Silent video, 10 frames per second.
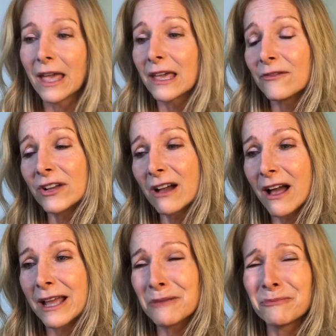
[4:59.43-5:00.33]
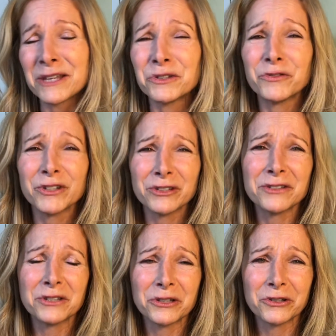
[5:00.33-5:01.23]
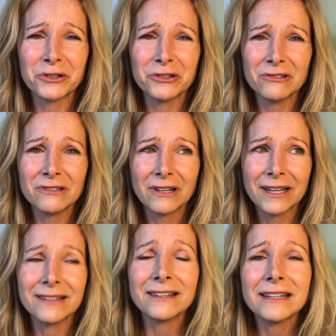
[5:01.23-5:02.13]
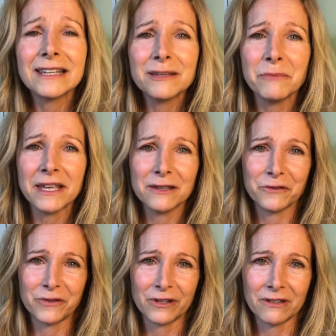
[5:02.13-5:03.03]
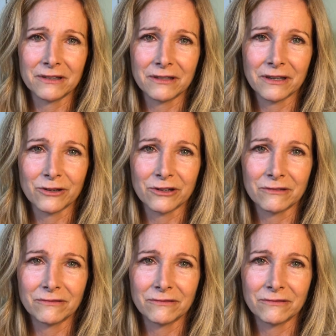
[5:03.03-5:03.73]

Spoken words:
If a guy makes you feel insecure, He's going to keep making you feel insecure,